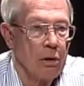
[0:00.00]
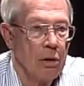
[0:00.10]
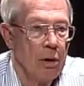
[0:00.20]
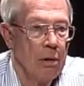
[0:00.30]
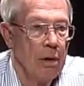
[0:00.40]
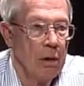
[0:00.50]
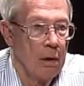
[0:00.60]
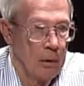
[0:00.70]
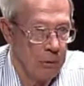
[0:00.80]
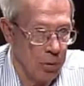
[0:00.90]
could
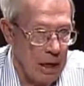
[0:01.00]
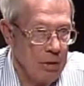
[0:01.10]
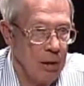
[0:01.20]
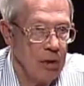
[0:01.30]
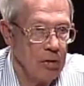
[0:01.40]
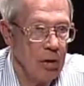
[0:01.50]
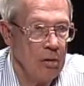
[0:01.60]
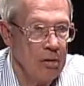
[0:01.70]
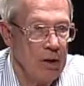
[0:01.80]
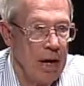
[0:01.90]
bring their
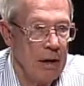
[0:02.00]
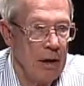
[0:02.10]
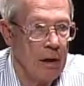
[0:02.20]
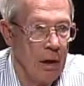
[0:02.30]
students down here,